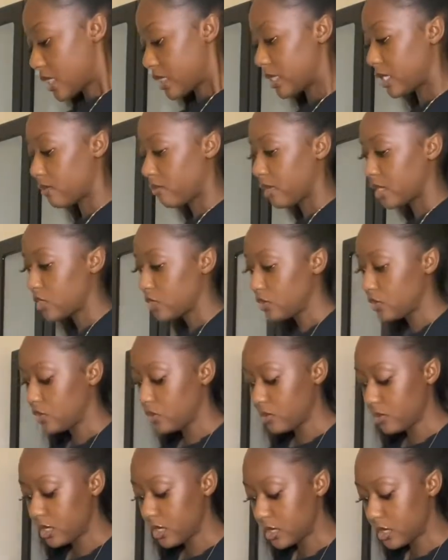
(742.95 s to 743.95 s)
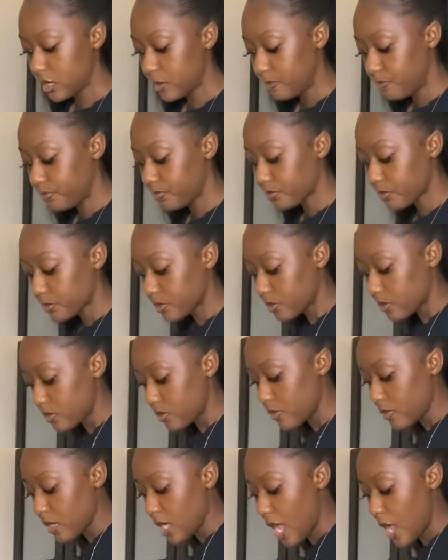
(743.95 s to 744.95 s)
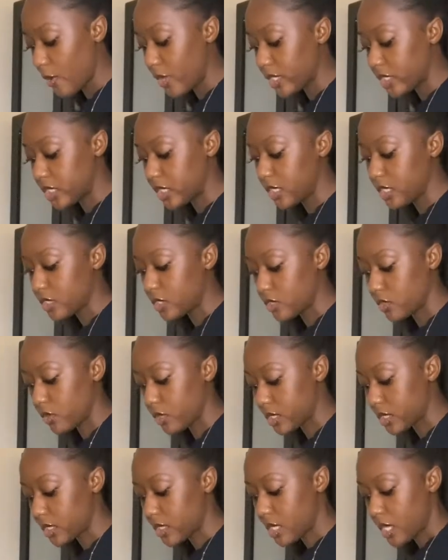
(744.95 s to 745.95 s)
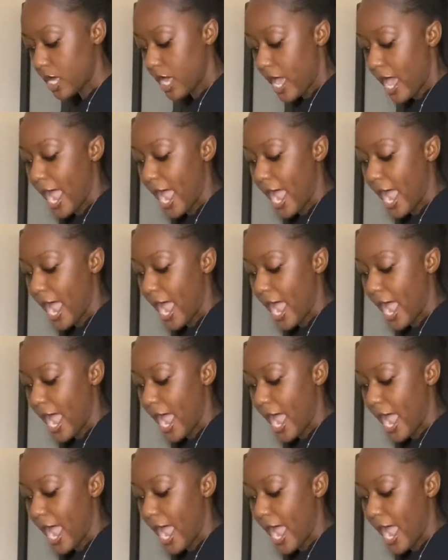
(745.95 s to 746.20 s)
Then what you do is our cheese sauce.